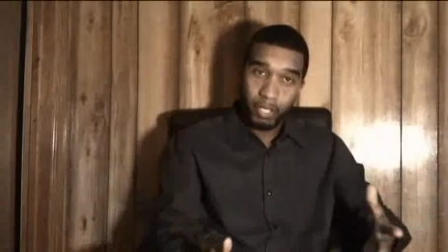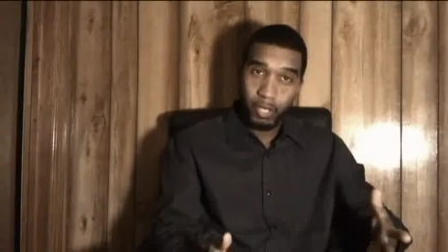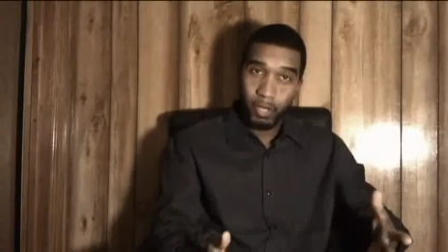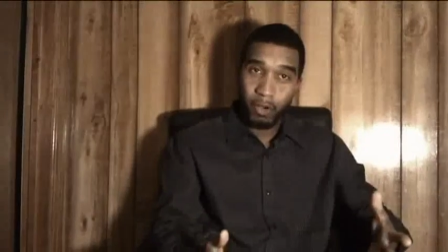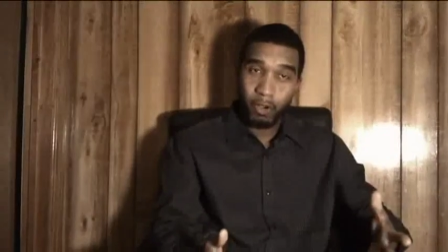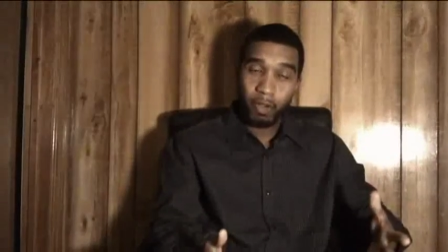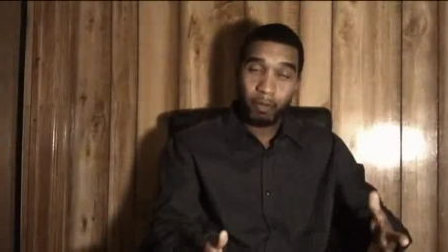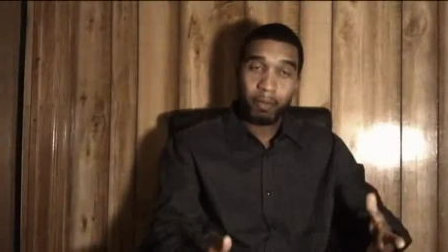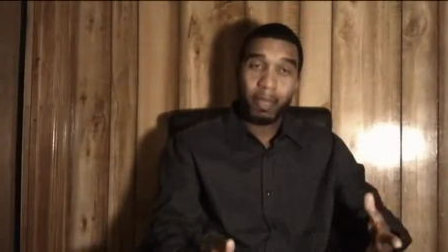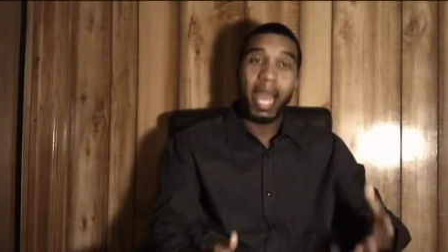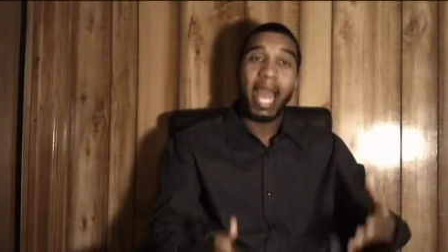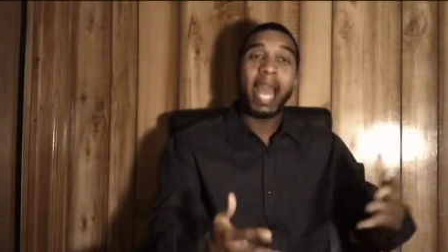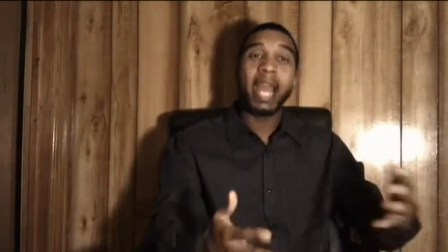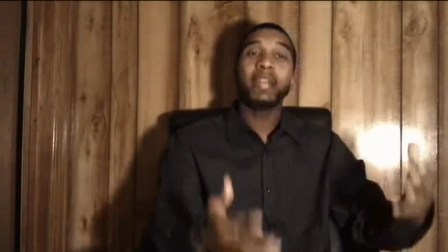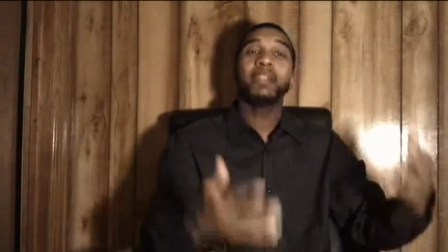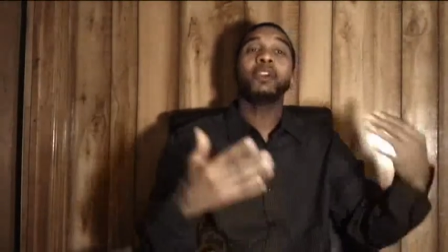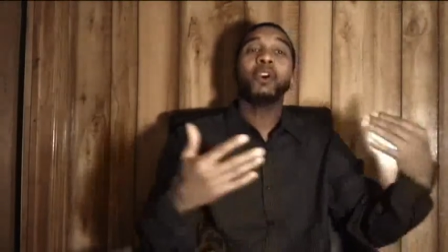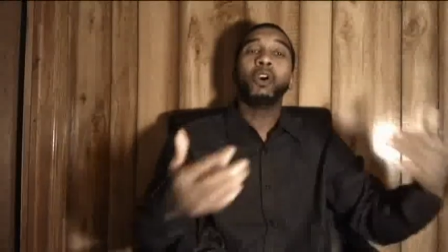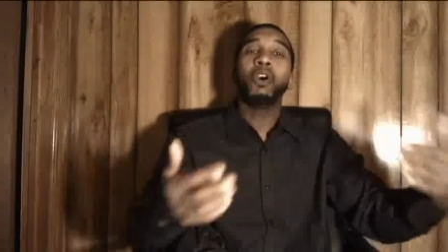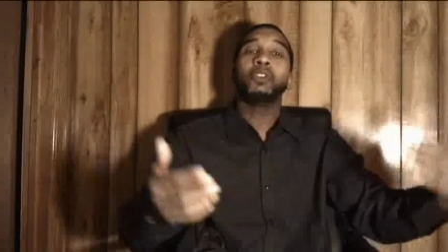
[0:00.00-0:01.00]
Europe,
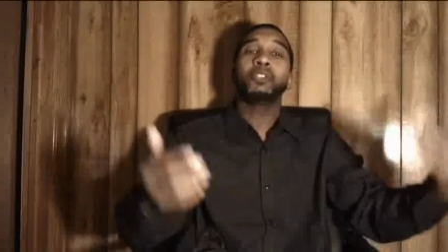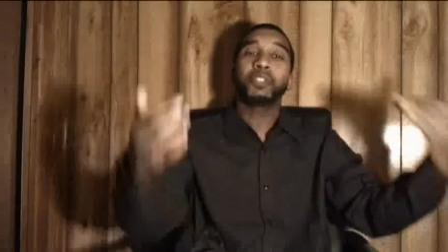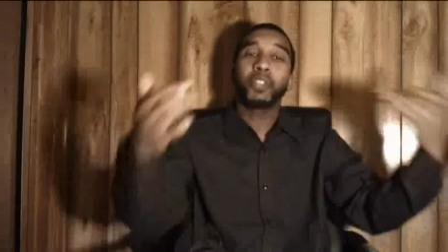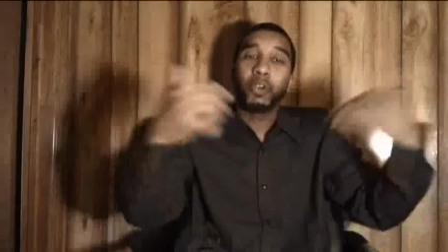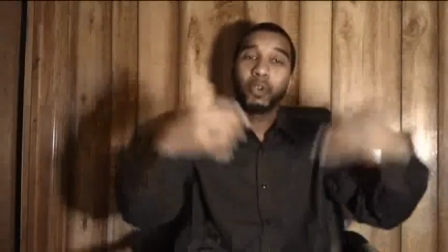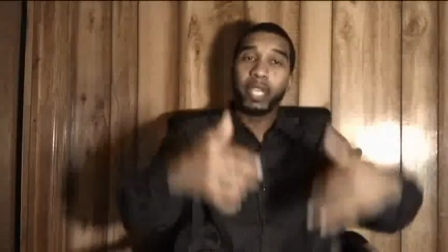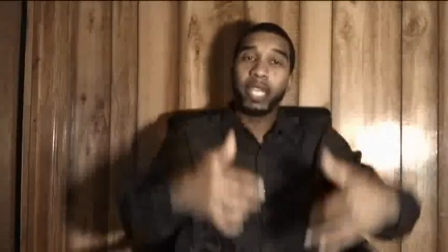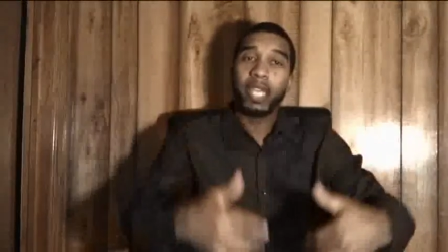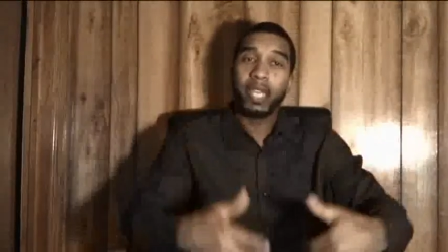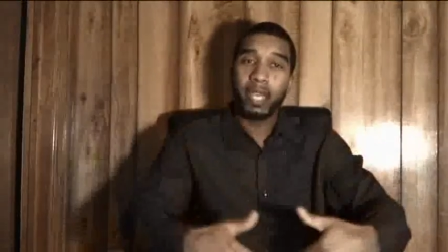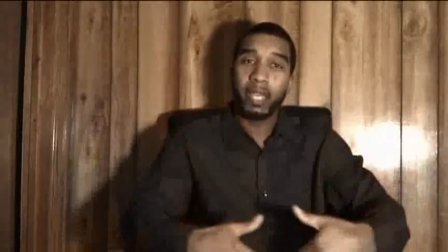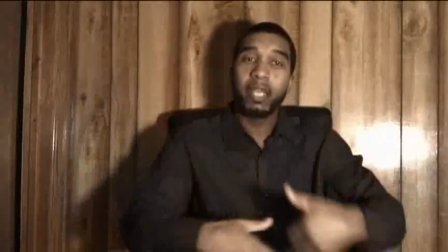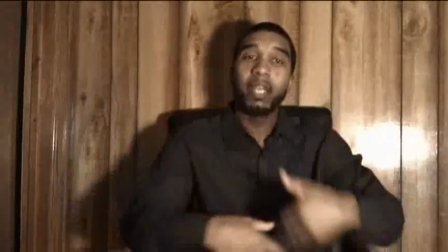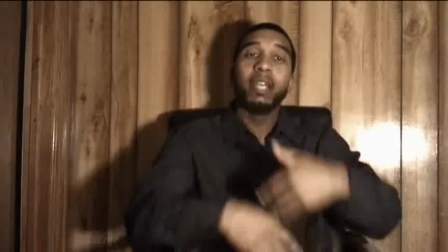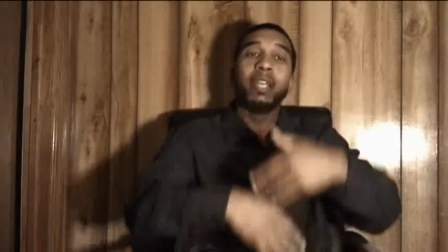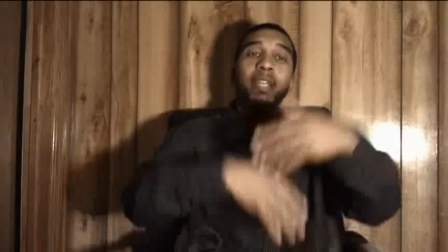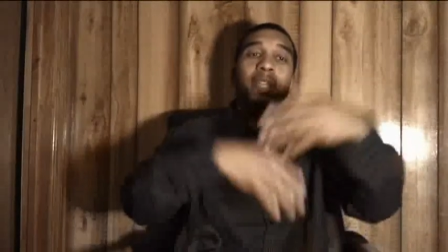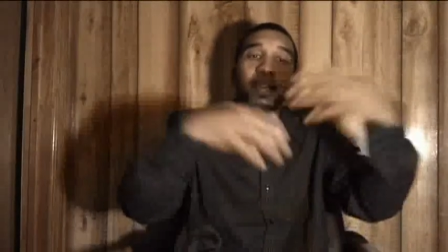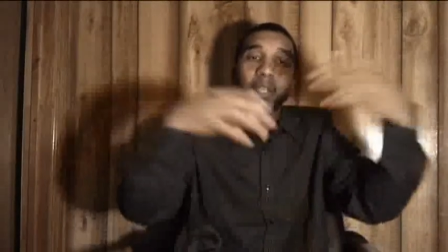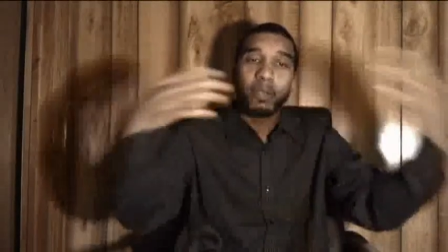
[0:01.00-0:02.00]
and also here
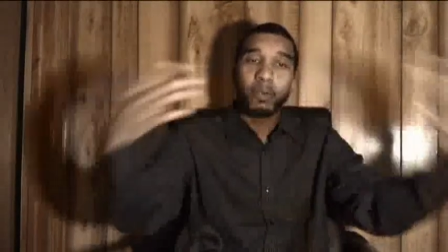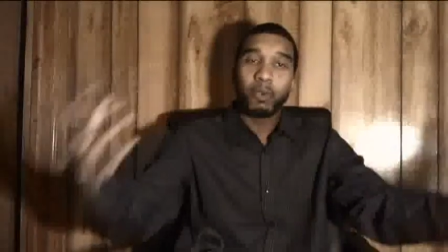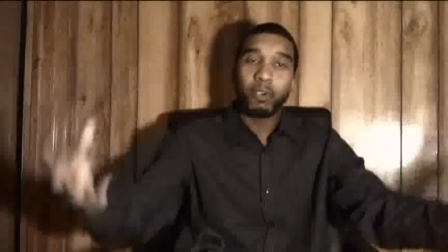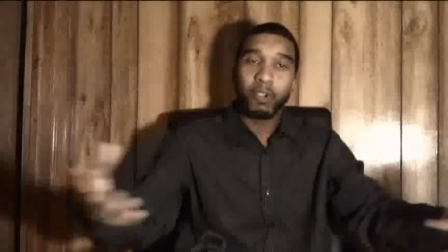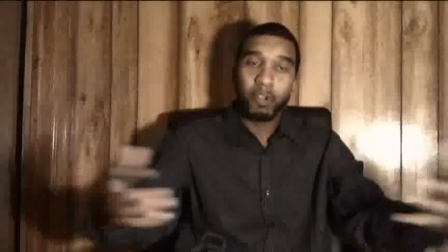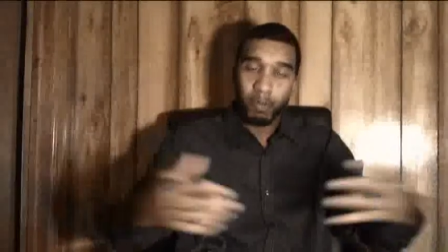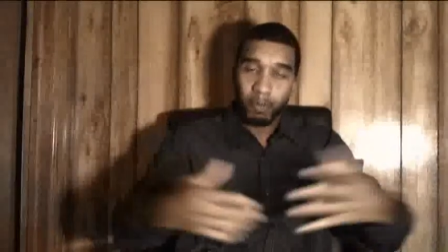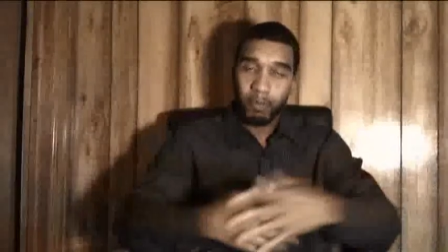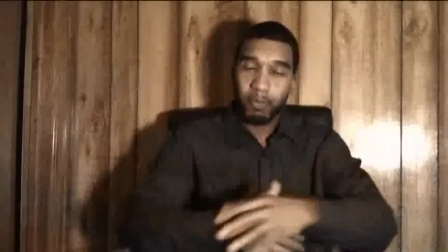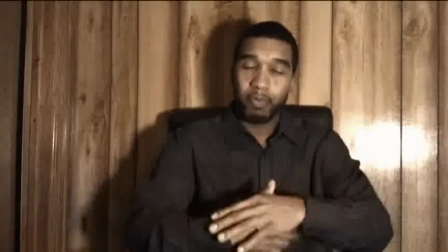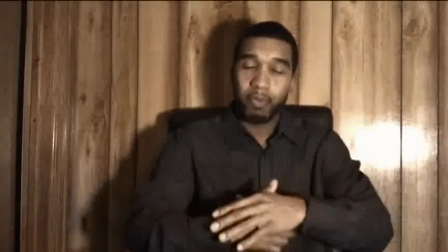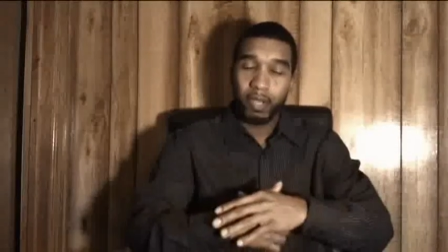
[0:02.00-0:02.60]
were